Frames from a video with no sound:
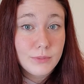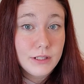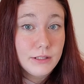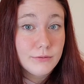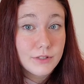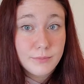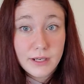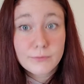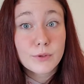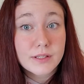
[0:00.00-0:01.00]
to be
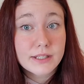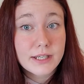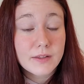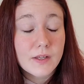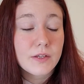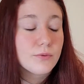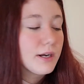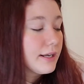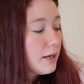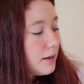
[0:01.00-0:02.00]
respectful and say
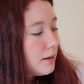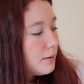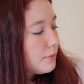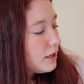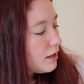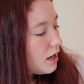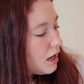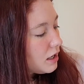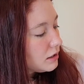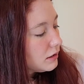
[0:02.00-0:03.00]
things right.
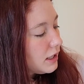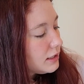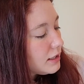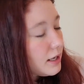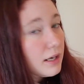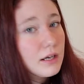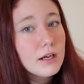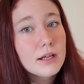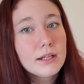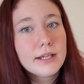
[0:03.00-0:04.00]
But
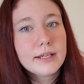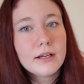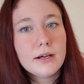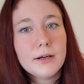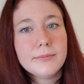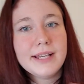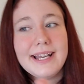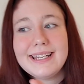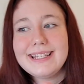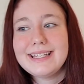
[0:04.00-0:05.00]
Oglala,
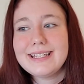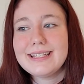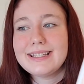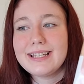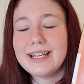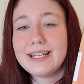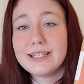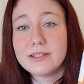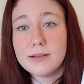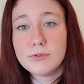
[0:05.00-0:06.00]
that is
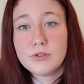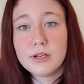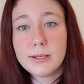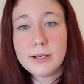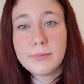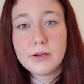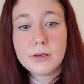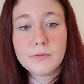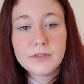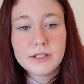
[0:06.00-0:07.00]
a
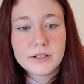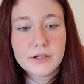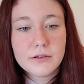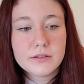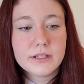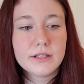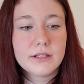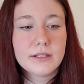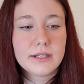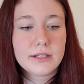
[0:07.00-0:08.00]
sub-tribe of the
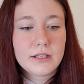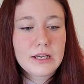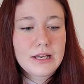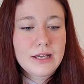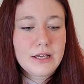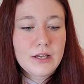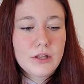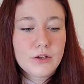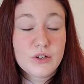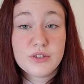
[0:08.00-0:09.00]
Dakota. Like,
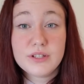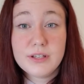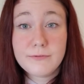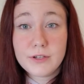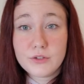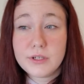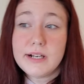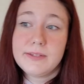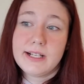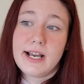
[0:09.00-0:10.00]
there's different
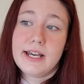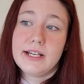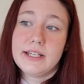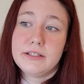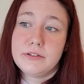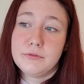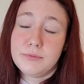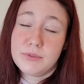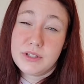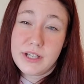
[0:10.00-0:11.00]
tribes that kind of
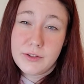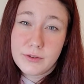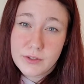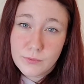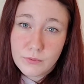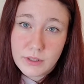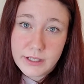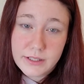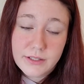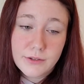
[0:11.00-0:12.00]
get grouped together as
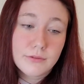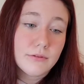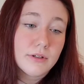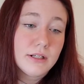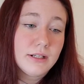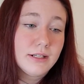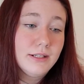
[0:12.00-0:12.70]
one, so